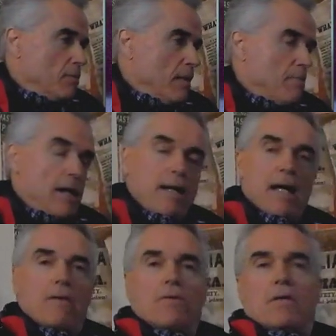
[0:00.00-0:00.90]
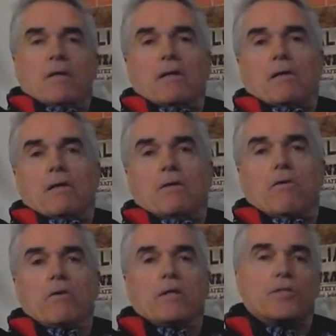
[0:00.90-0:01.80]
They might have a, an
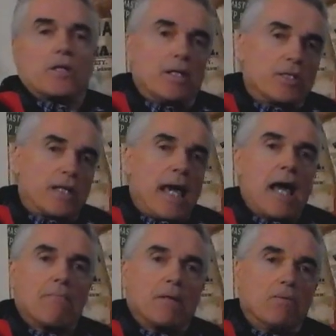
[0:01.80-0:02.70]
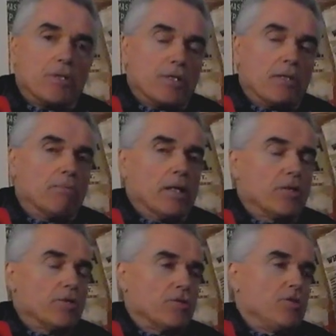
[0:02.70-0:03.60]
ordinance against camping, which some
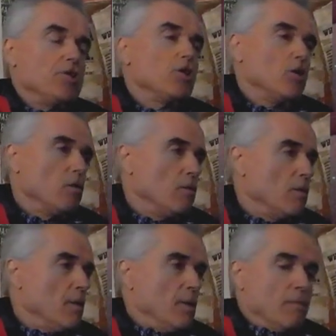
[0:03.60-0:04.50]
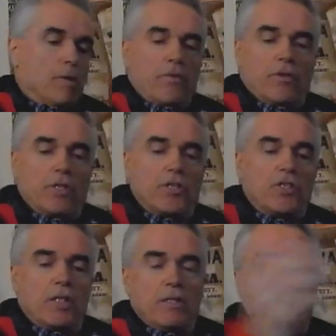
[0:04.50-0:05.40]
places do, but if you're just
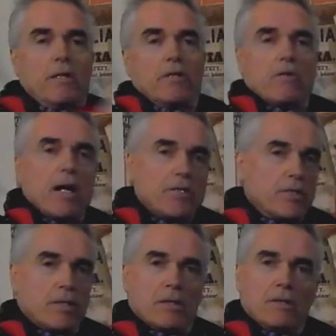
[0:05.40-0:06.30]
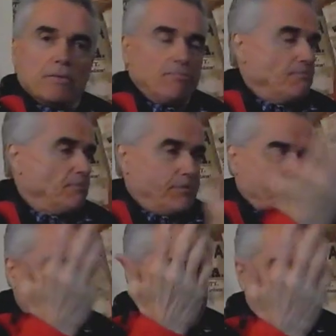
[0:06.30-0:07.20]
sitting on your tricycle,
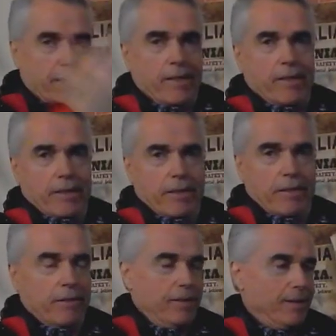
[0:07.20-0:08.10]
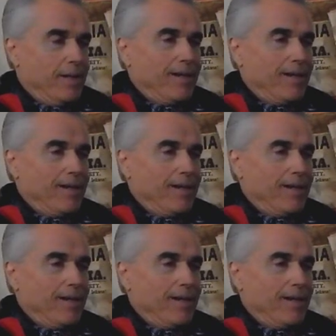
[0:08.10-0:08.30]
what are they going to do?